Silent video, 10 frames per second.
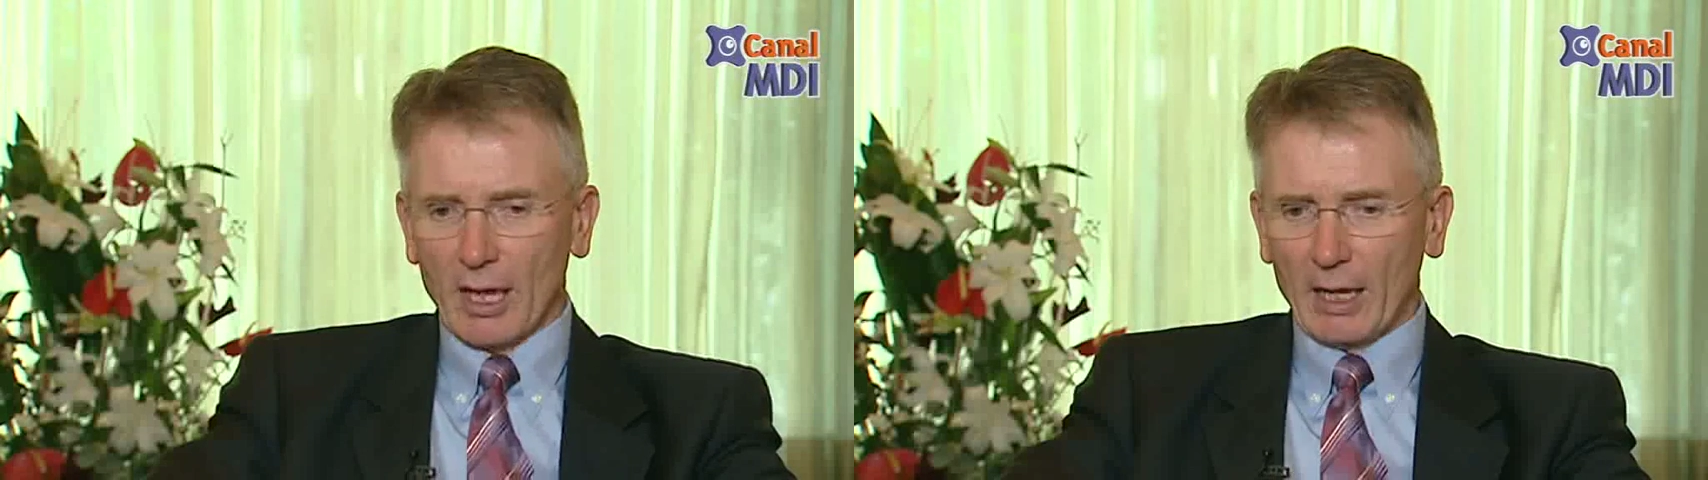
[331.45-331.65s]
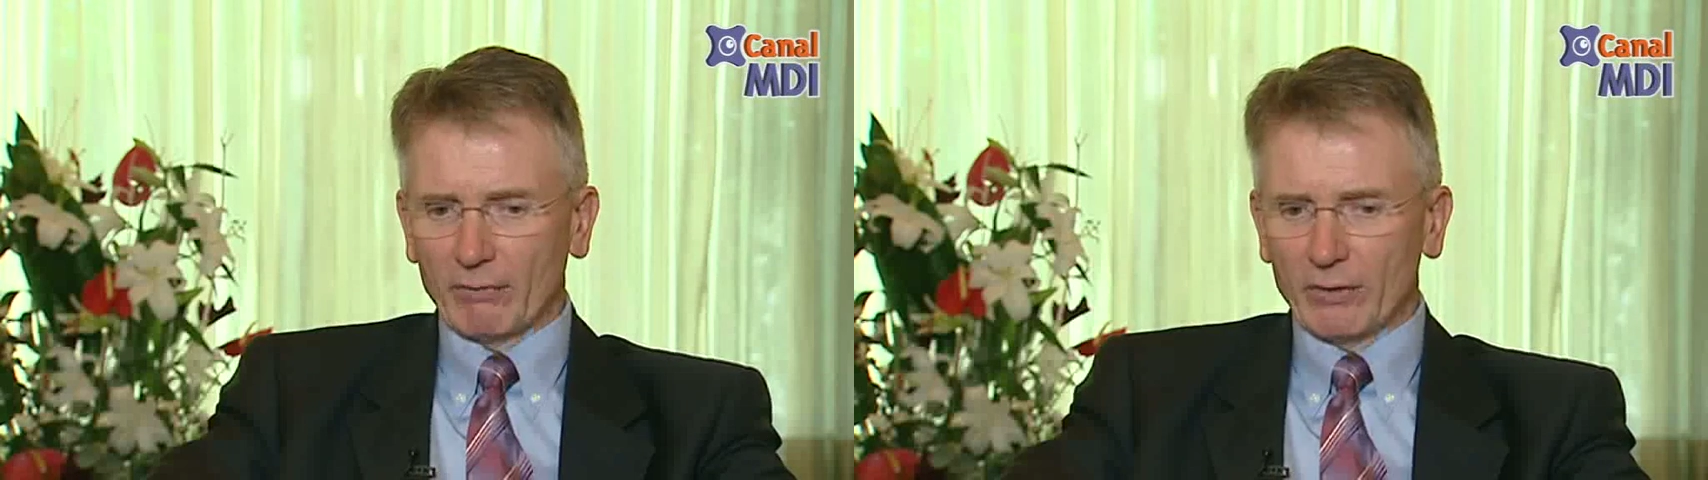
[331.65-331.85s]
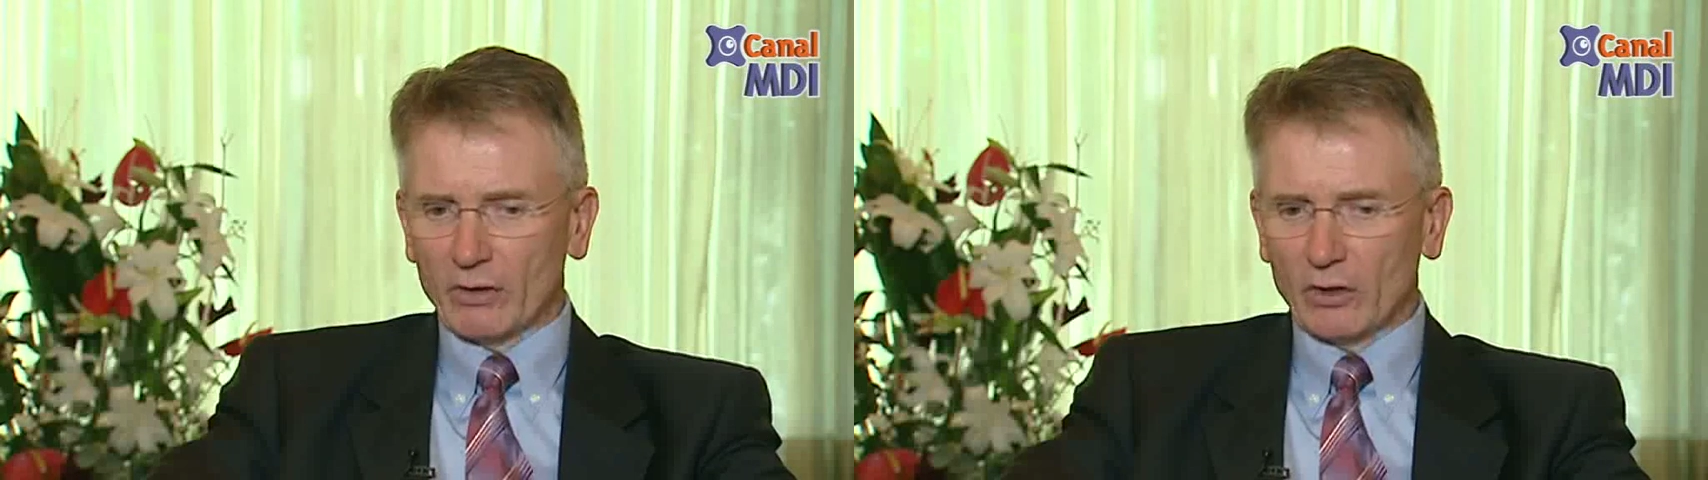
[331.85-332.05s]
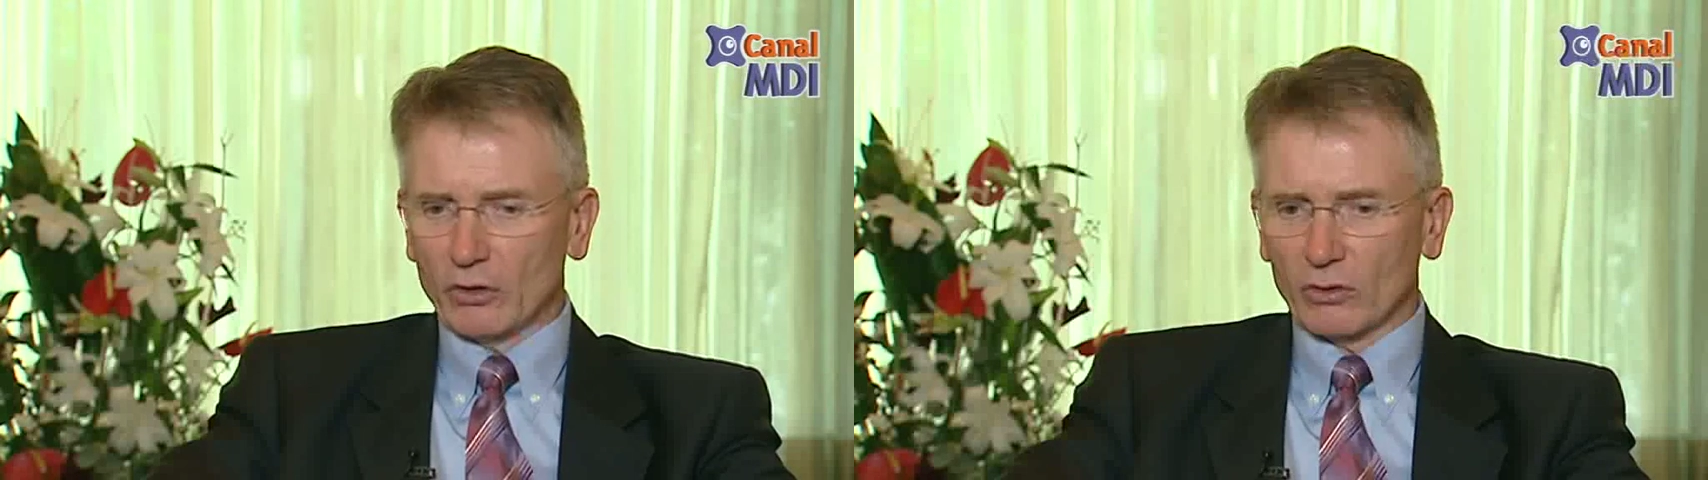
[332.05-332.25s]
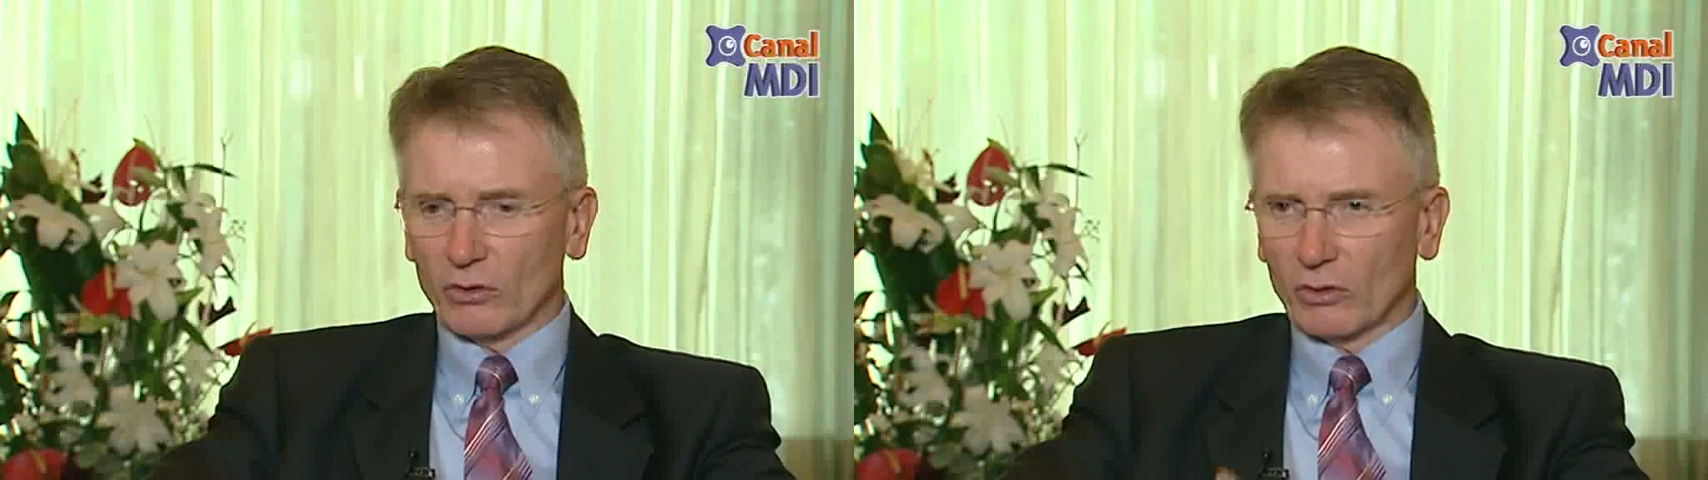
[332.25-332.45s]
And
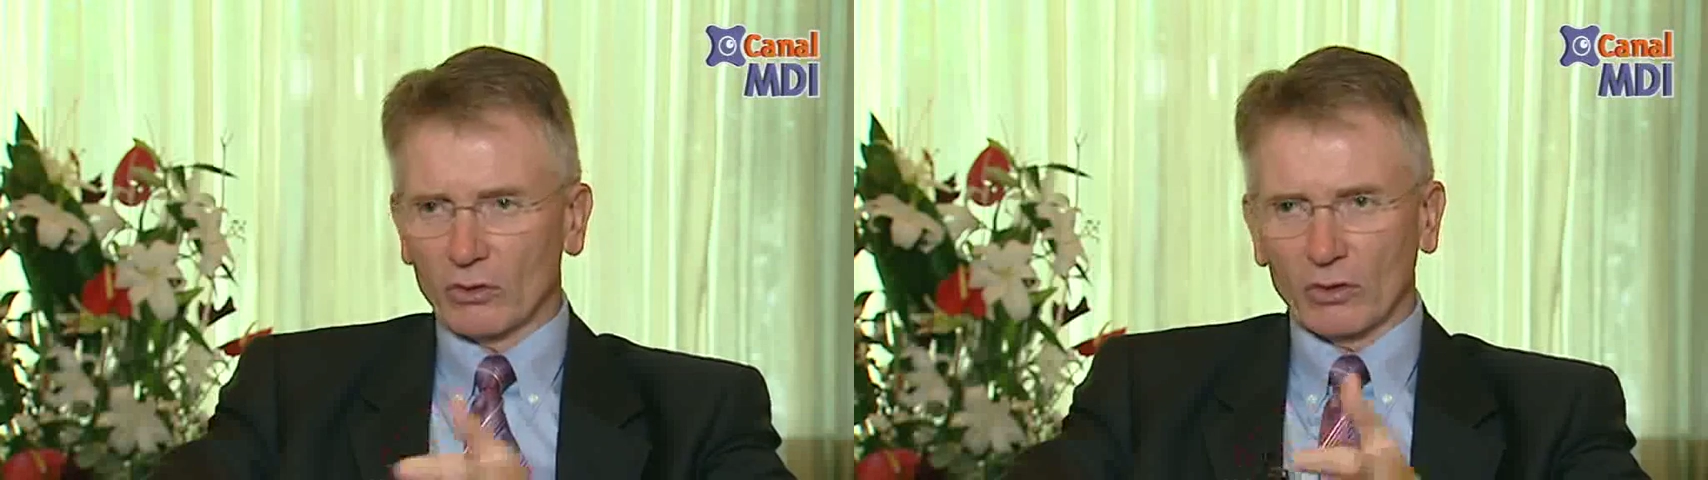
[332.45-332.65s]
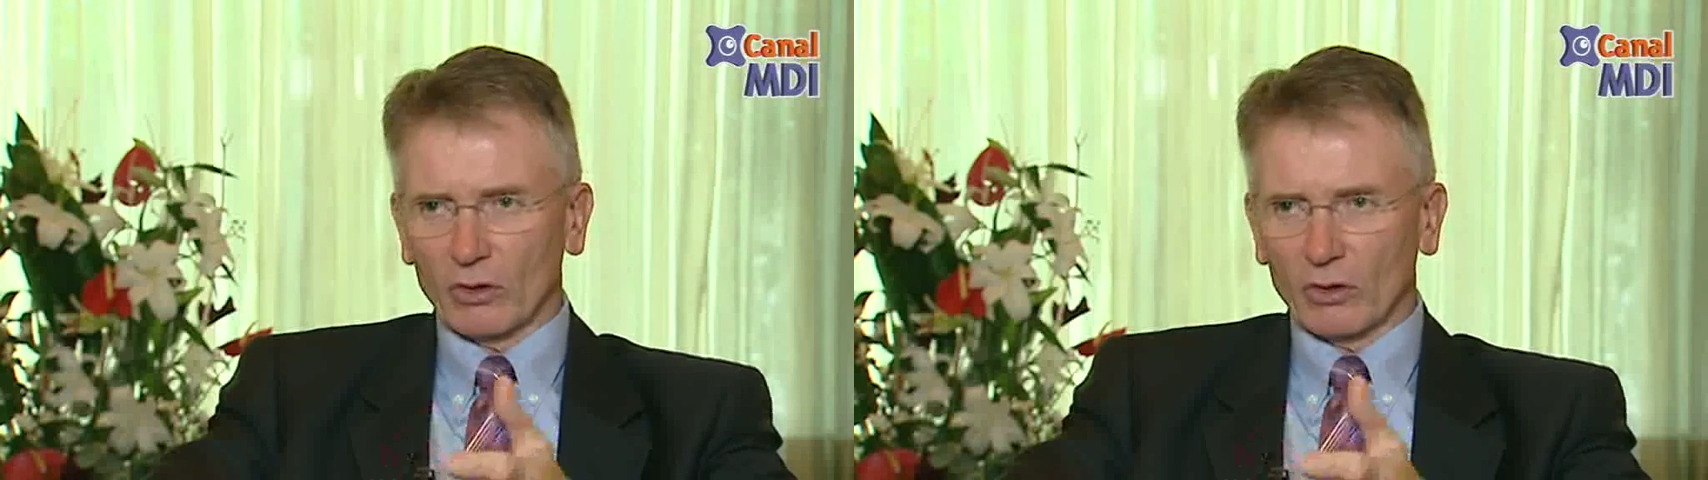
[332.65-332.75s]
physicians,